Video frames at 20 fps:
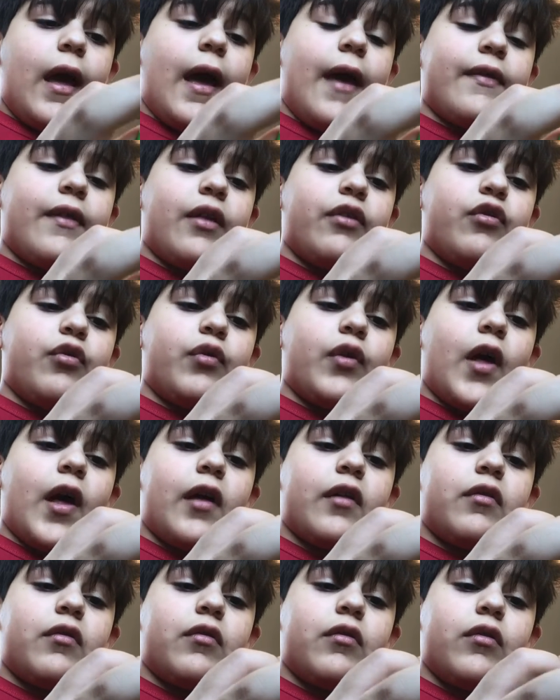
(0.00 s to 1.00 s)
and then do
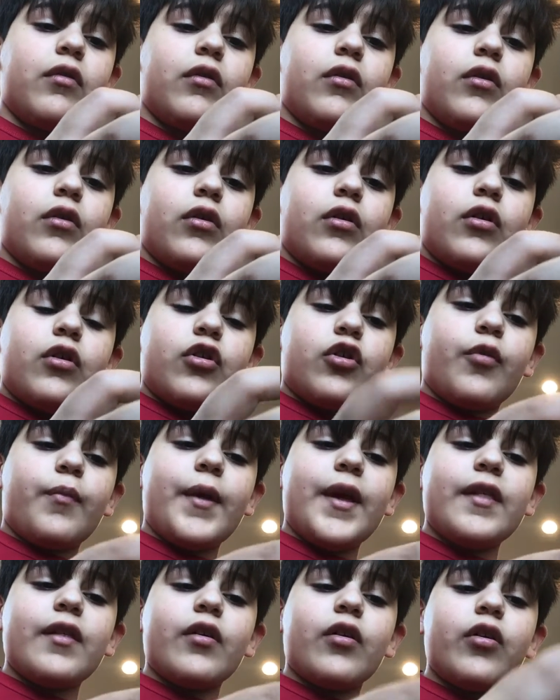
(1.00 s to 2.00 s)
that. So
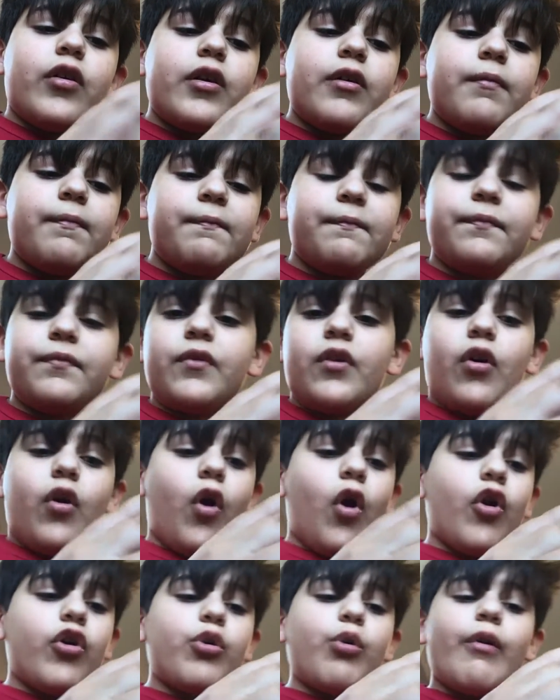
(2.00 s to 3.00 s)
basically,
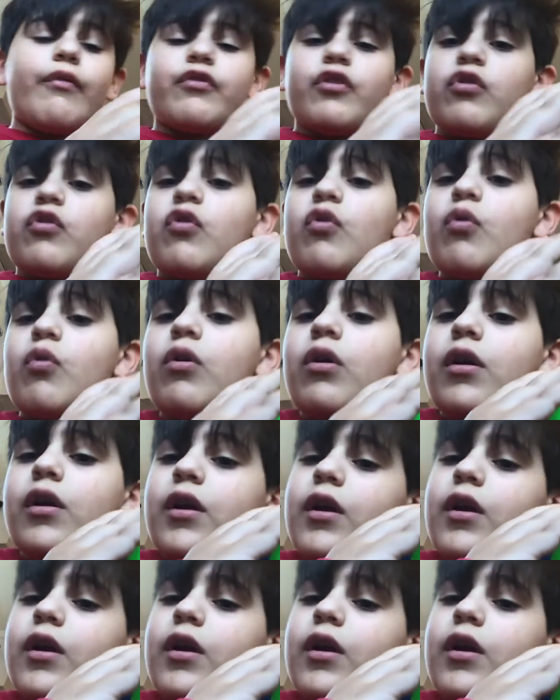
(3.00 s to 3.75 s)
all you have to do